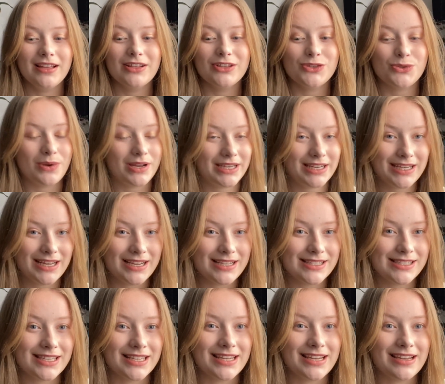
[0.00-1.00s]

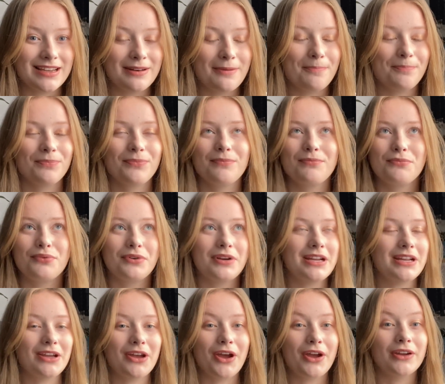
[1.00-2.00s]
2019,
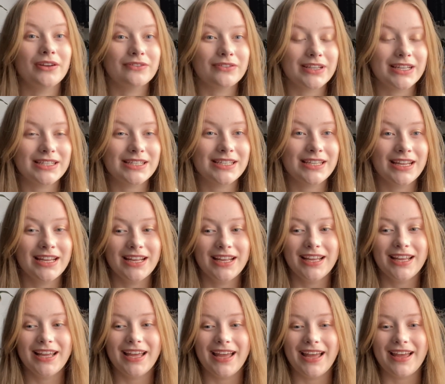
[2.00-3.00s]
pre-COVID,
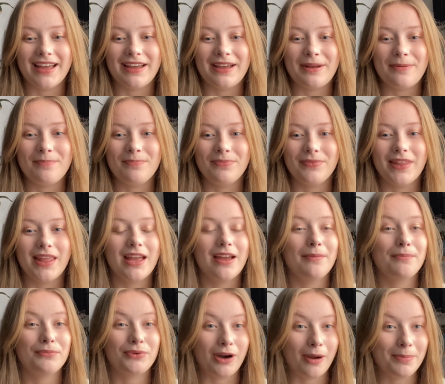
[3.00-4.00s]

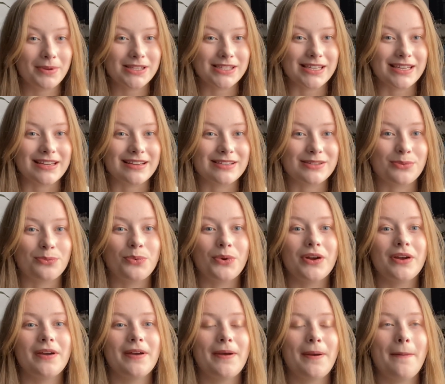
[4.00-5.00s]
properties
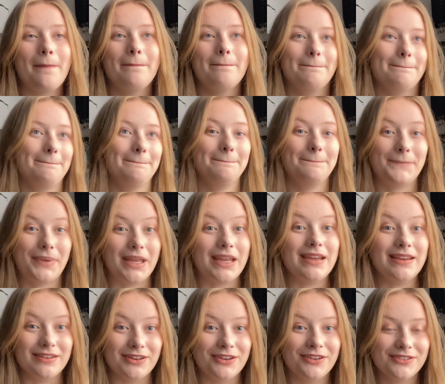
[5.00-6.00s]
were
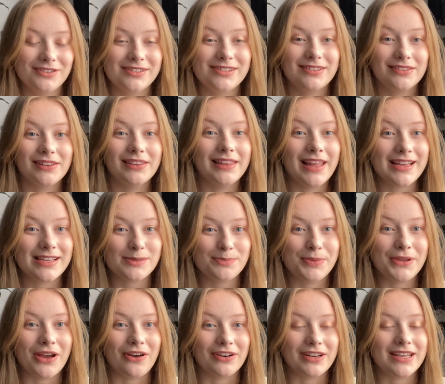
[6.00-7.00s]
peanuts, let's
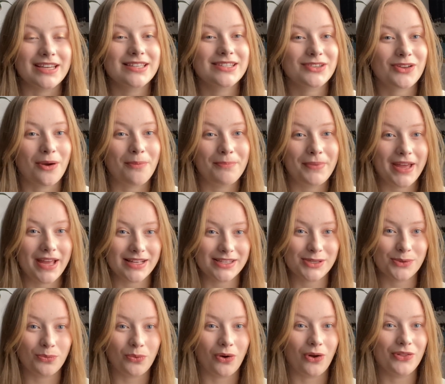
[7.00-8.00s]
be honest, compared to
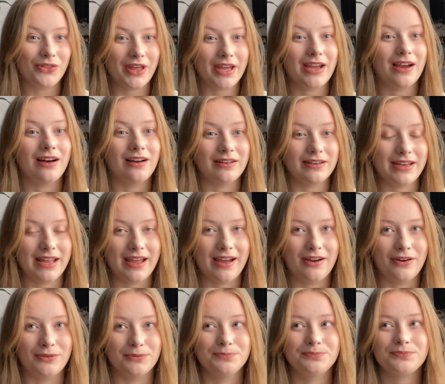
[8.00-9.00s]
what they are
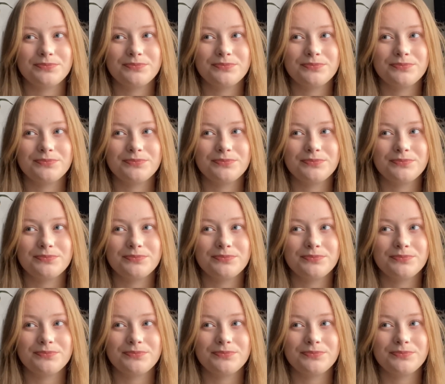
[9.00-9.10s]
now.